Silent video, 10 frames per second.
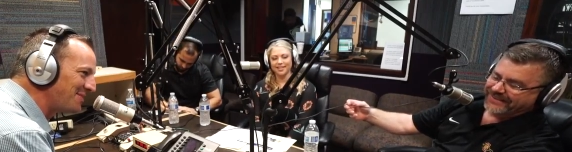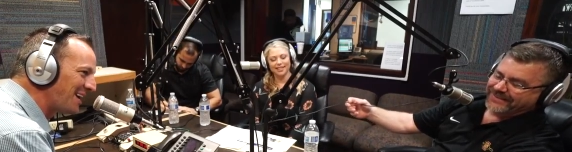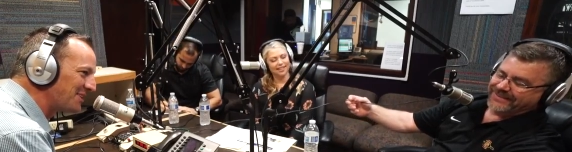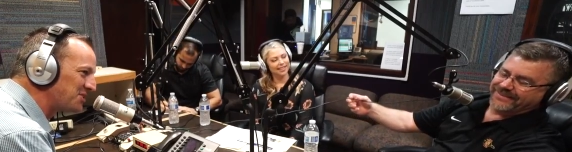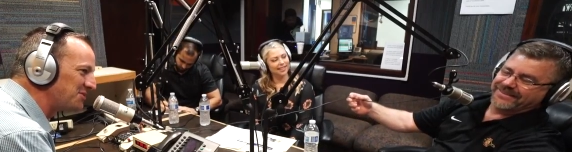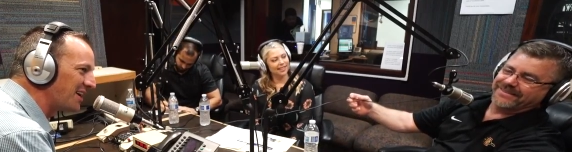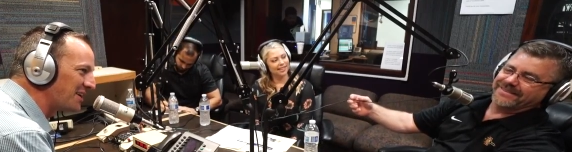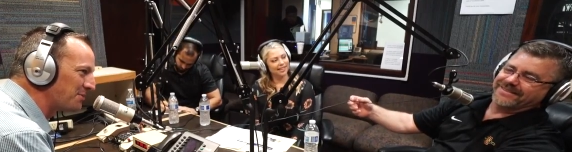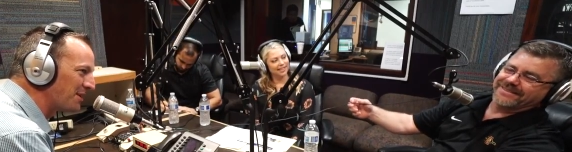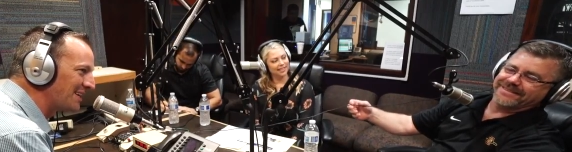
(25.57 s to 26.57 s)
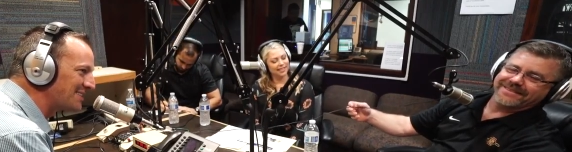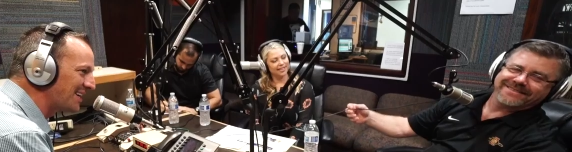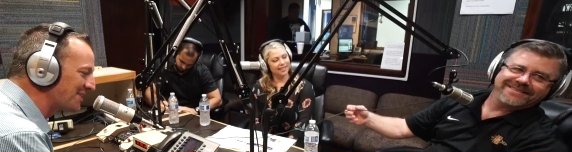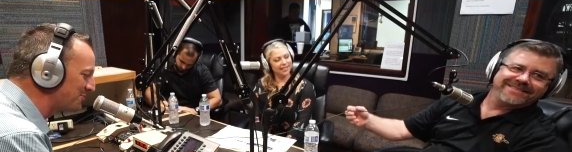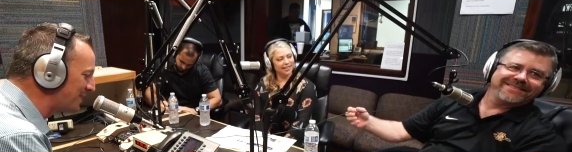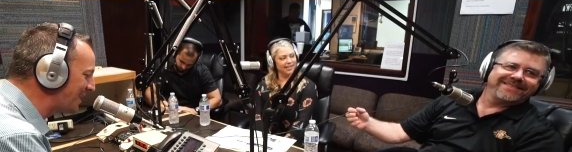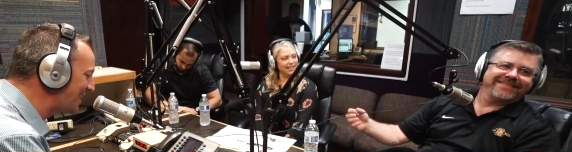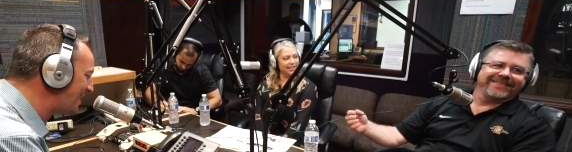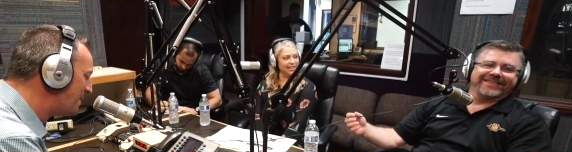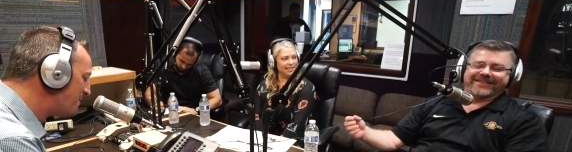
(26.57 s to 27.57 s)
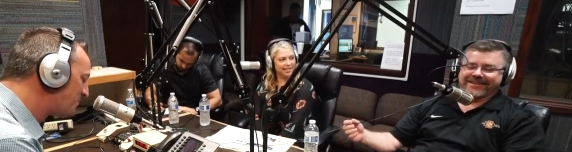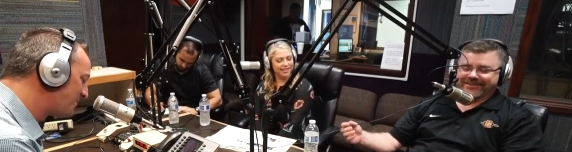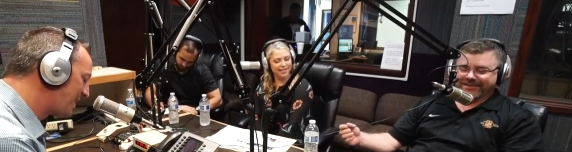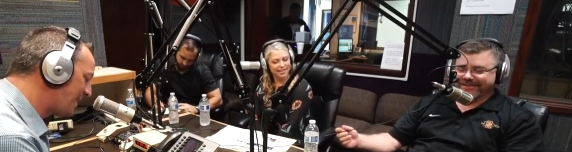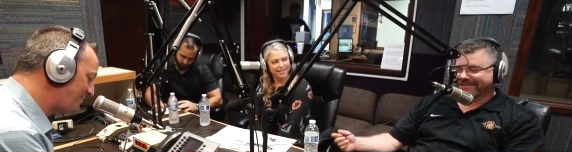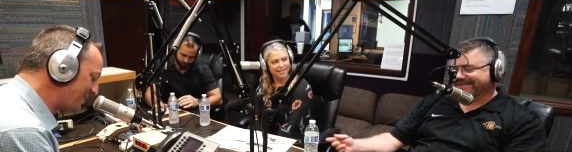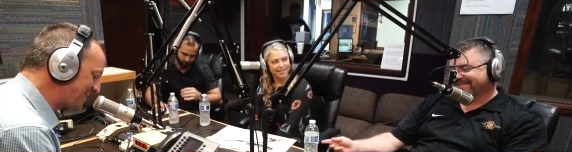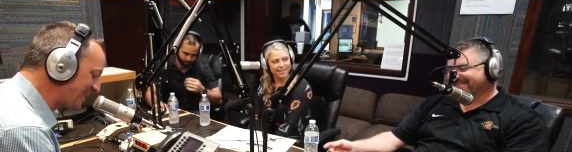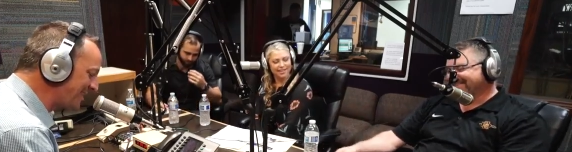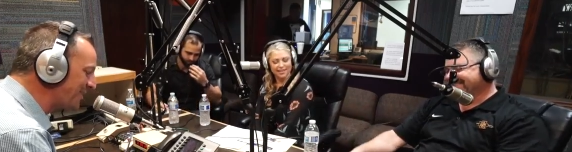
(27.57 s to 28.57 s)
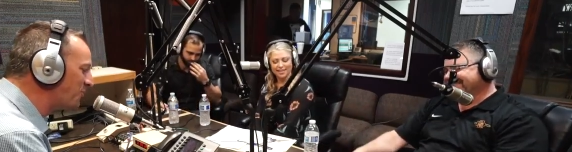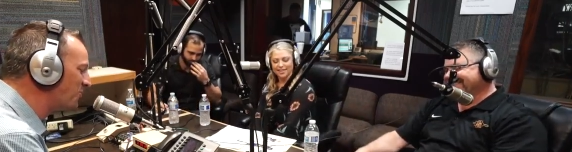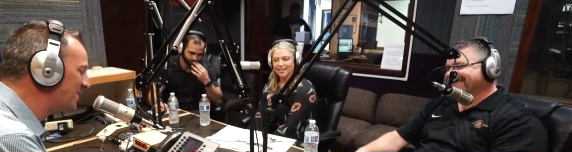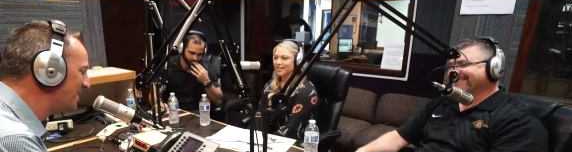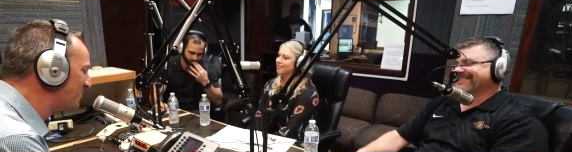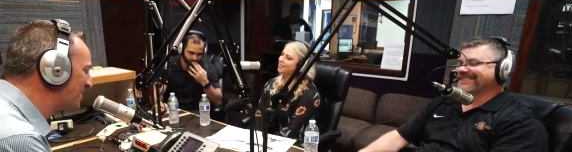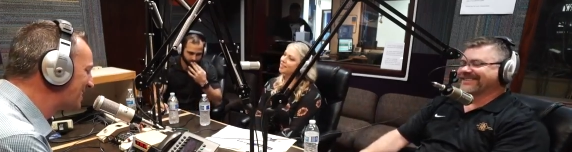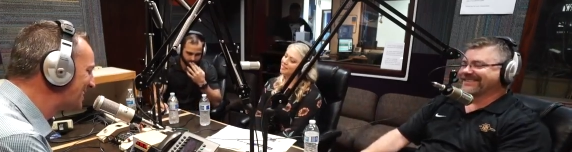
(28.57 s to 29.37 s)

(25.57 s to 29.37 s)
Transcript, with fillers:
Speaker 1: Now that you've got your rant out of the way, yes, we've sir. got Miss Sarah Wood with